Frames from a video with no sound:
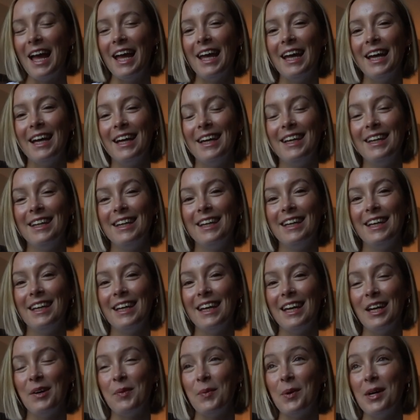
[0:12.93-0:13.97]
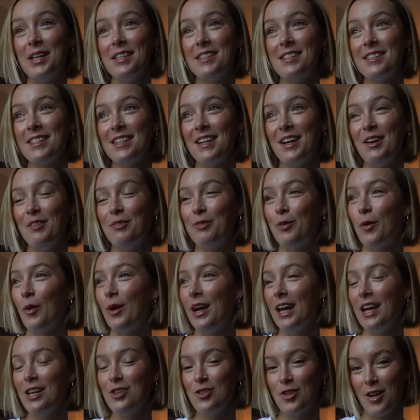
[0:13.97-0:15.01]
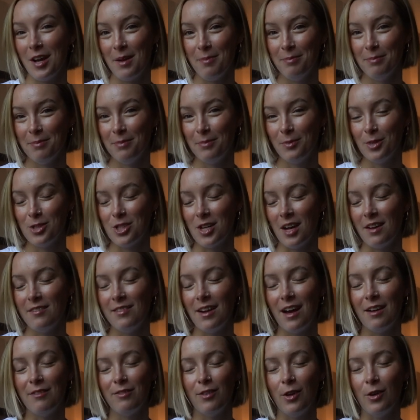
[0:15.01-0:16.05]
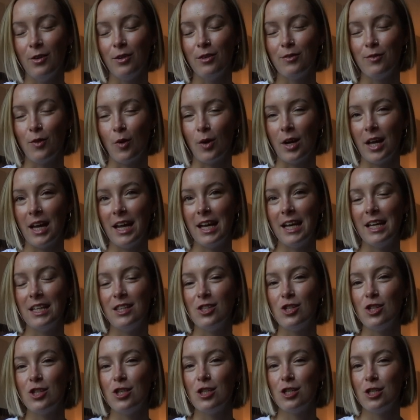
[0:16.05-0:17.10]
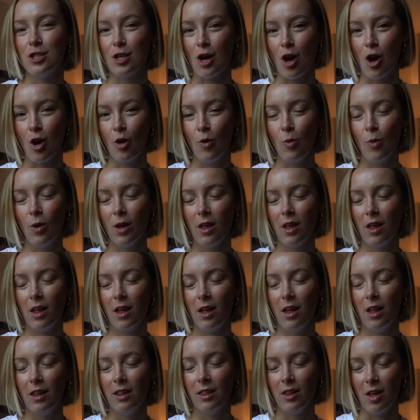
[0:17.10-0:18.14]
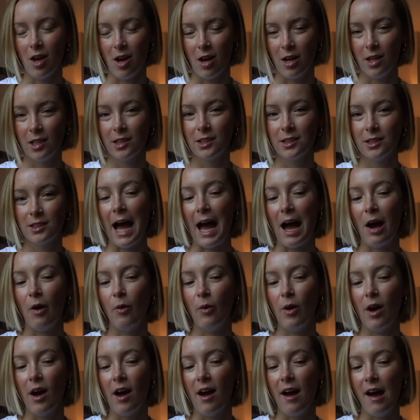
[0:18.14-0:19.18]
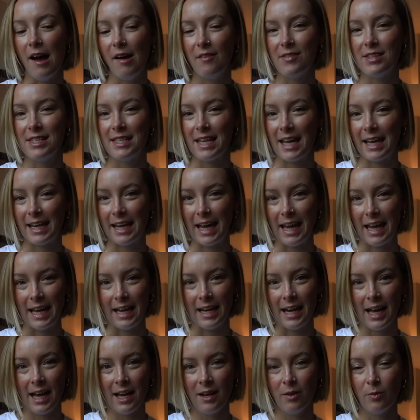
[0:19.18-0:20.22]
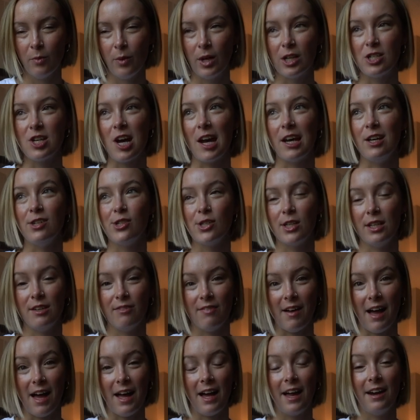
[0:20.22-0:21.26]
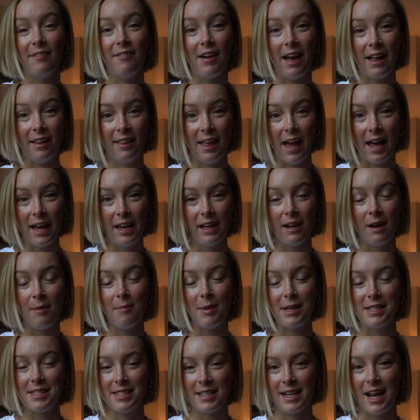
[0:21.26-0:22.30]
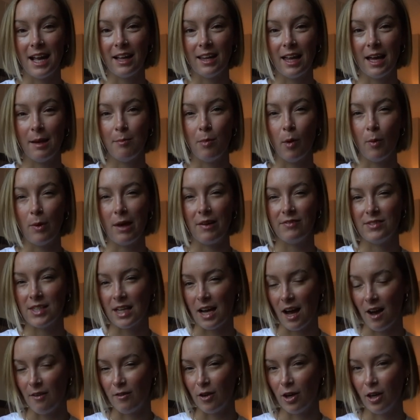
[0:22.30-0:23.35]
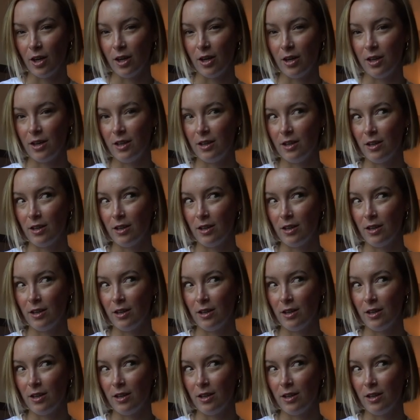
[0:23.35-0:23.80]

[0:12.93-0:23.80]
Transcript: and it was a four-day trip which I have not flown a four-day in so long out of Santa Ana, which I usually fly out of LA. I'm based in LA, but we have to cover